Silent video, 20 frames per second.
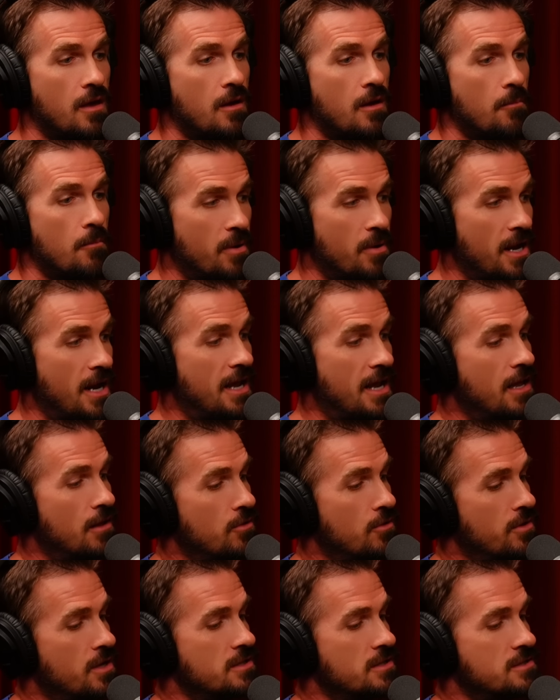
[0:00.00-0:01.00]
But I can
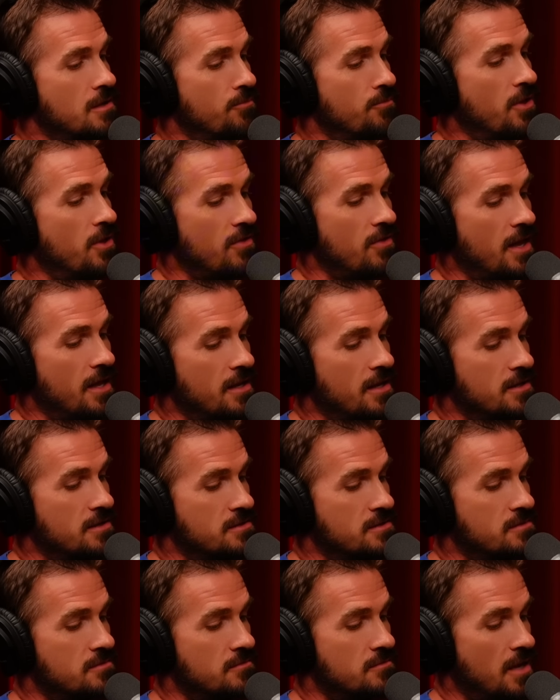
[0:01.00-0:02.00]
look at something that
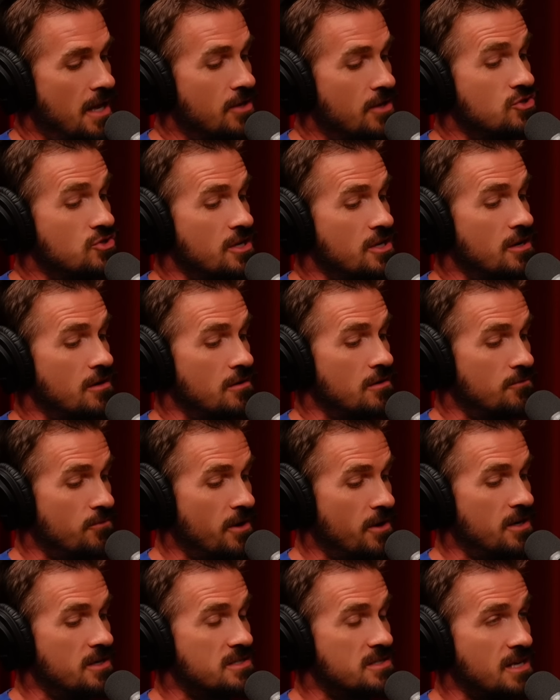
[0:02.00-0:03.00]
is engineered
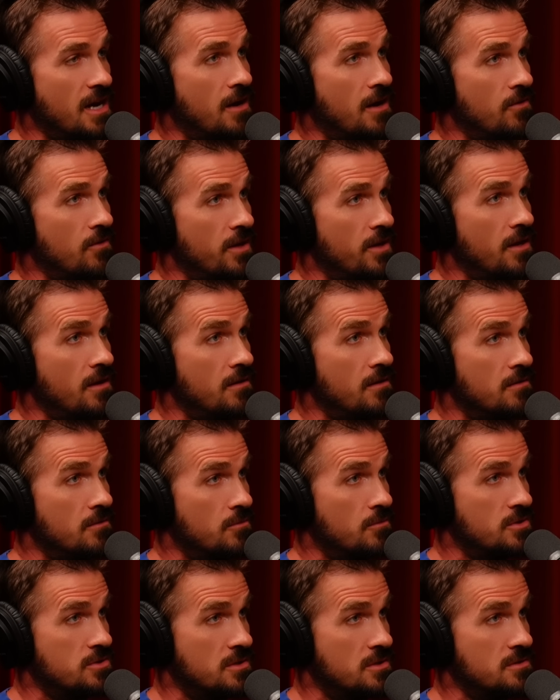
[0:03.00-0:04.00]
very soundly,
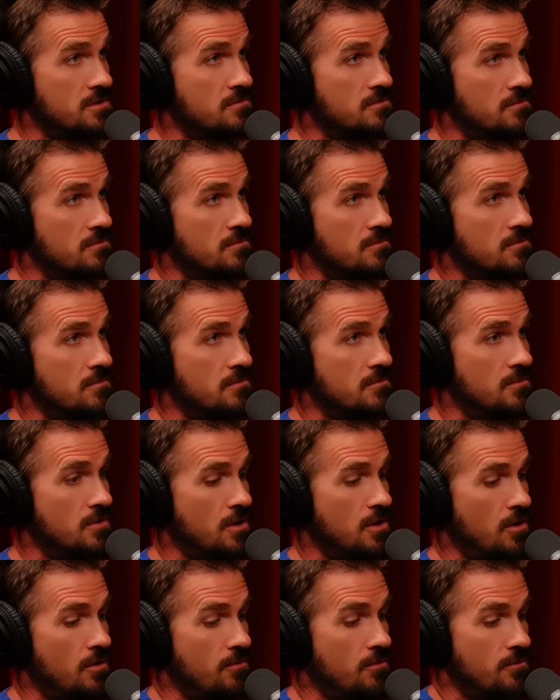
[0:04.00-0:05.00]
which is,
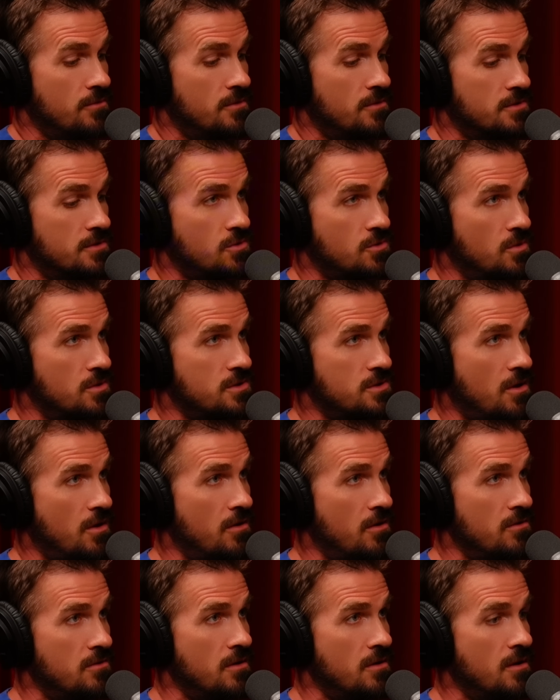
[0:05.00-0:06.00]
the source
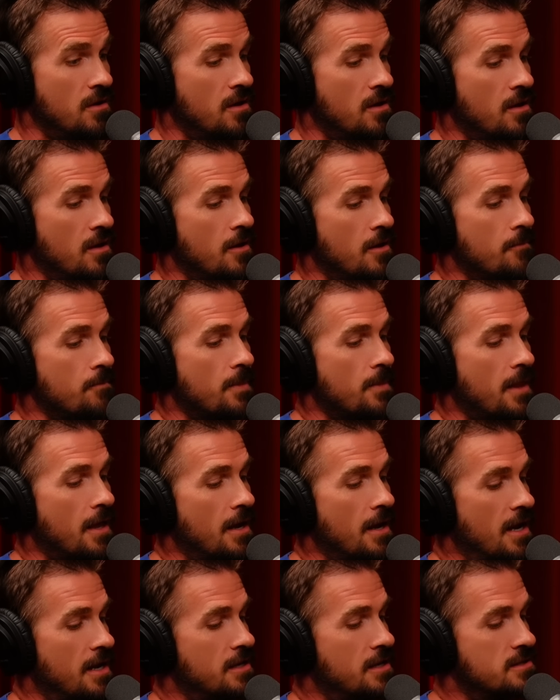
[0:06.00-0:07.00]
code.
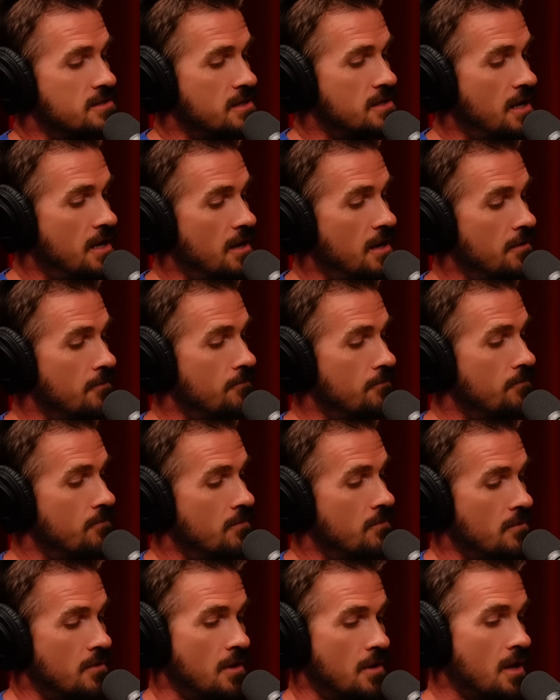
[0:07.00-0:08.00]
And I can say,
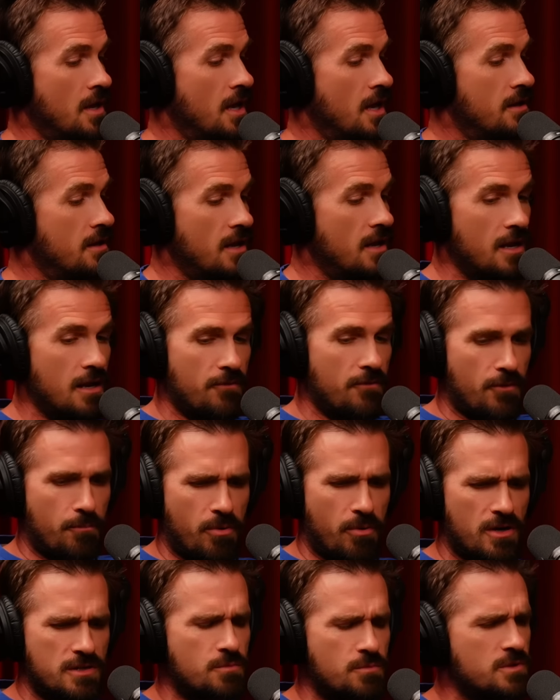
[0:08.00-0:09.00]
and if a
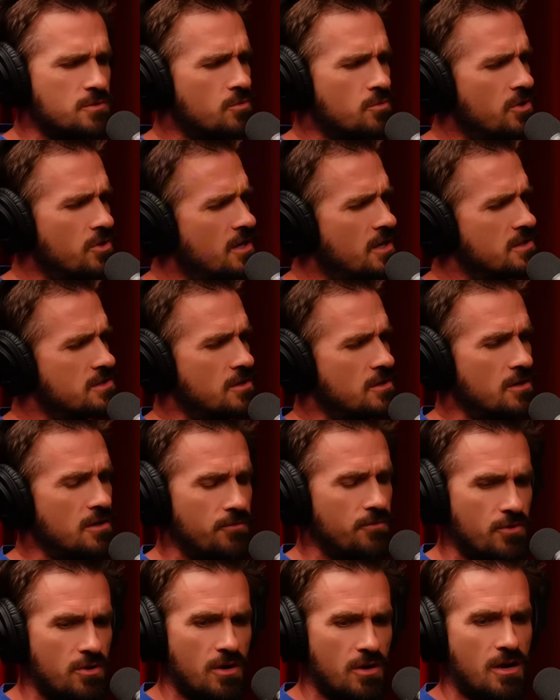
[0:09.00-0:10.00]
person was really concerned,
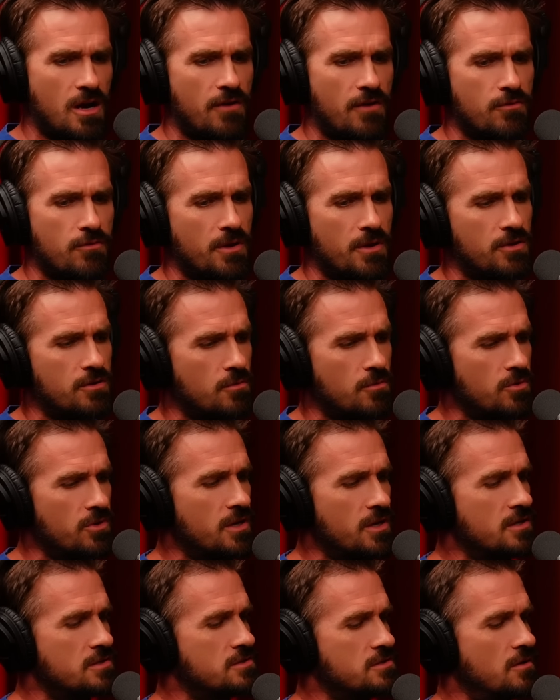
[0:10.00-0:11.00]
if you're a government and you're really
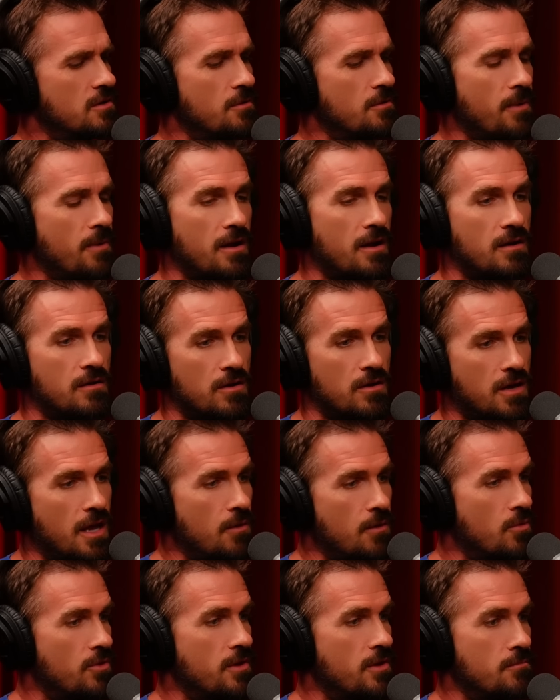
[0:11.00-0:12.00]
concerned about it, okay,
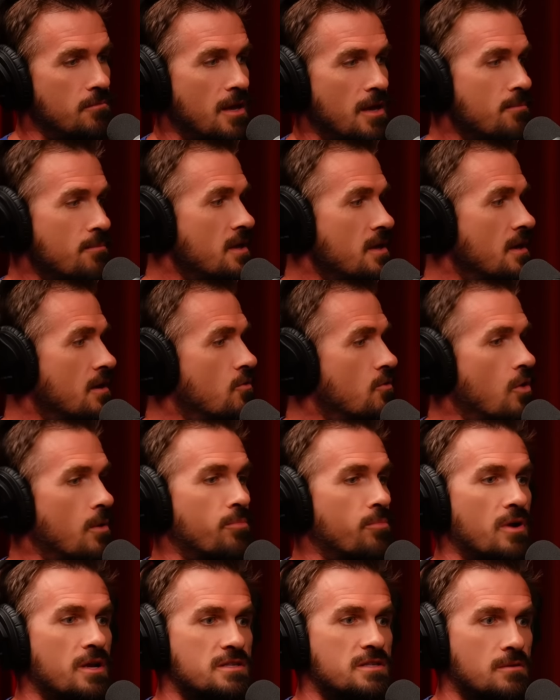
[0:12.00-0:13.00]
well then maybe
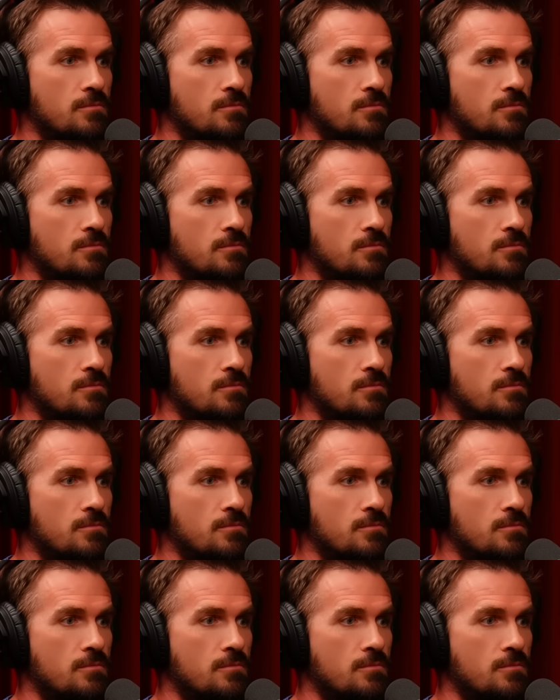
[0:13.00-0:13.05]
incorporate some